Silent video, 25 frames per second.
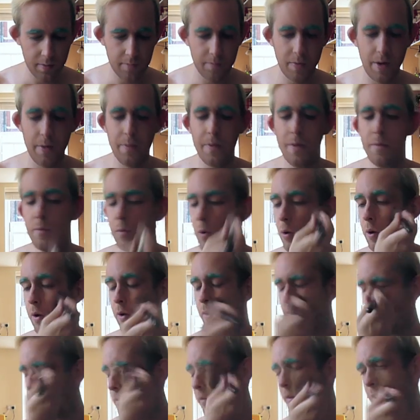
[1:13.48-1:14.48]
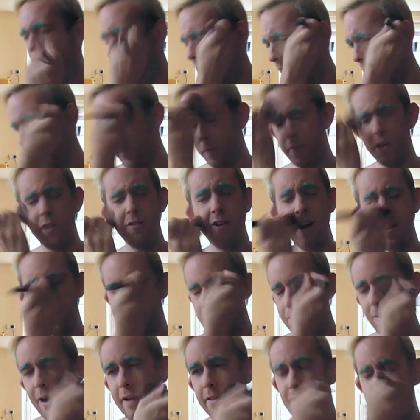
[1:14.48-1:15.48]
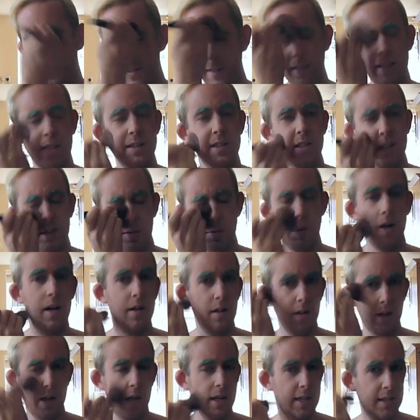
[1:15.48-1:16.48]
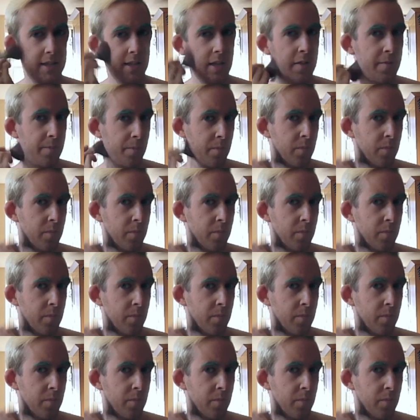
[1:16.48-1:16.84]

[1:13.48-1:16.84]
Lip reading: Maybe a bit more. The great thing about this is, as well, is